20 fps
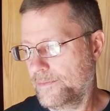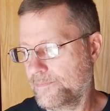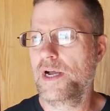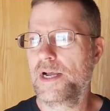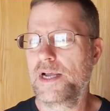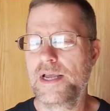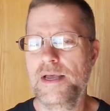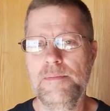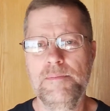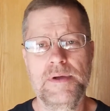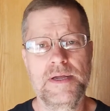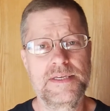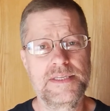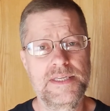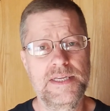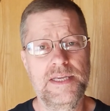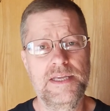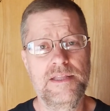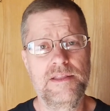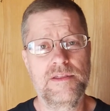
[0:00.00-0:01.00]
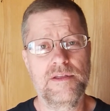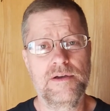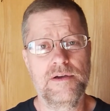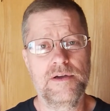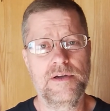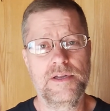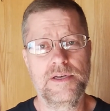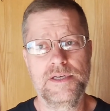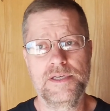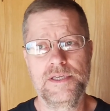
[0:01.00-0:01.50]
I cut my teeth
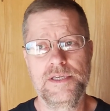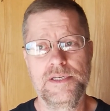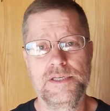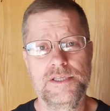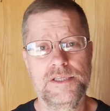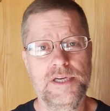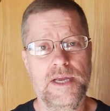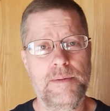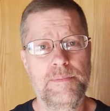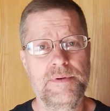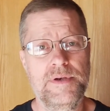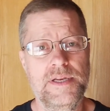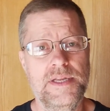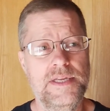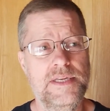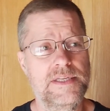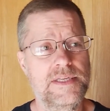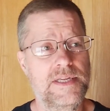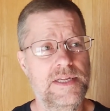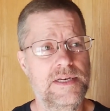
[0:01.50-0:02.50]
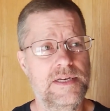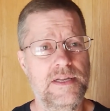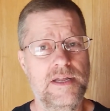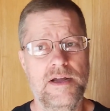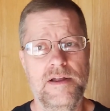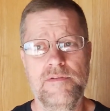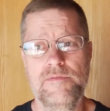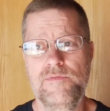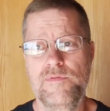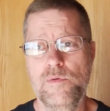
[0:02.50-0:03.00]
on Japanese
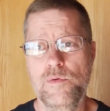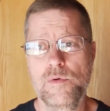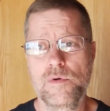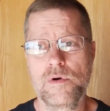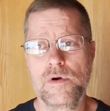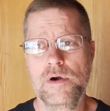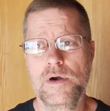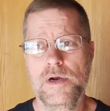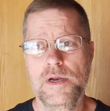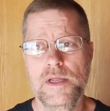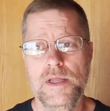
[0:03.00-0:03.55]
inline 4